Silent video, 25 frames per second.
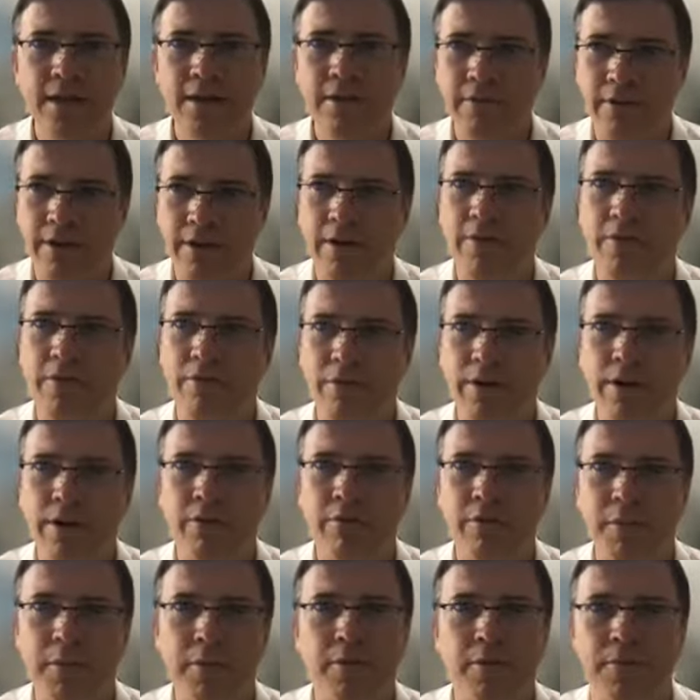where where the
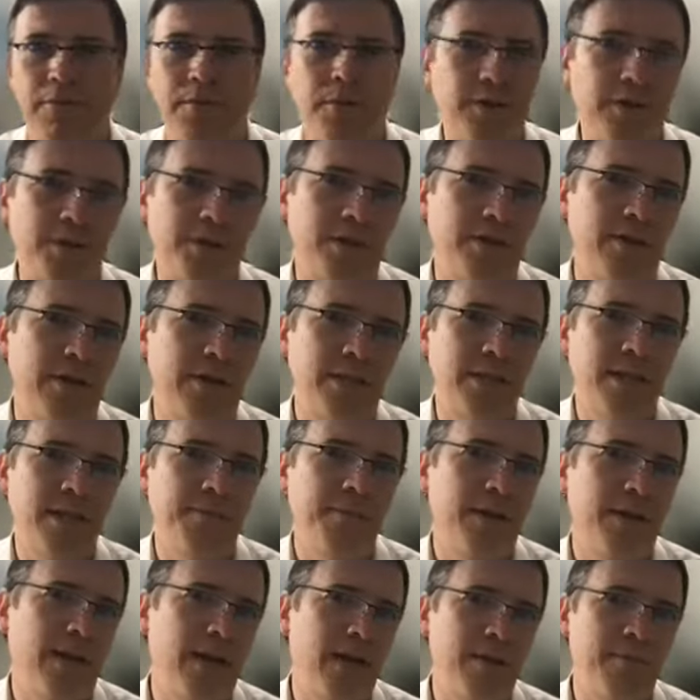woman refuses to
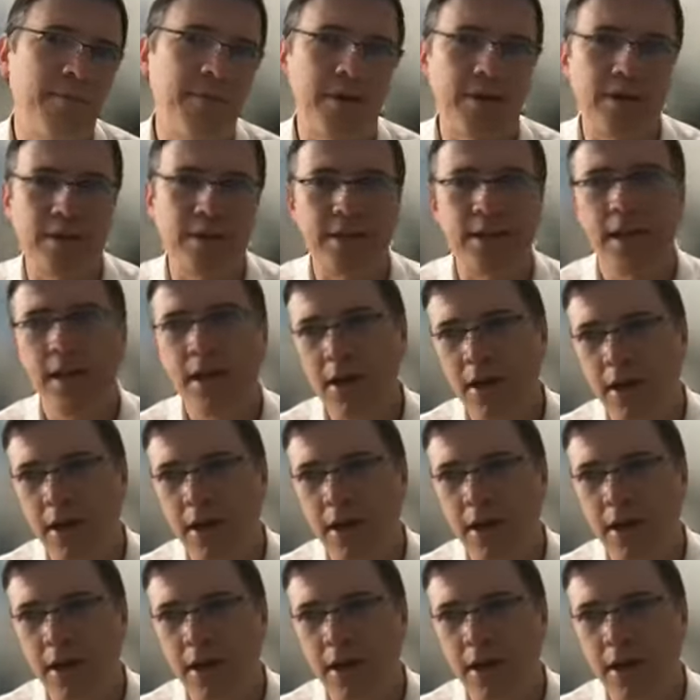accept again because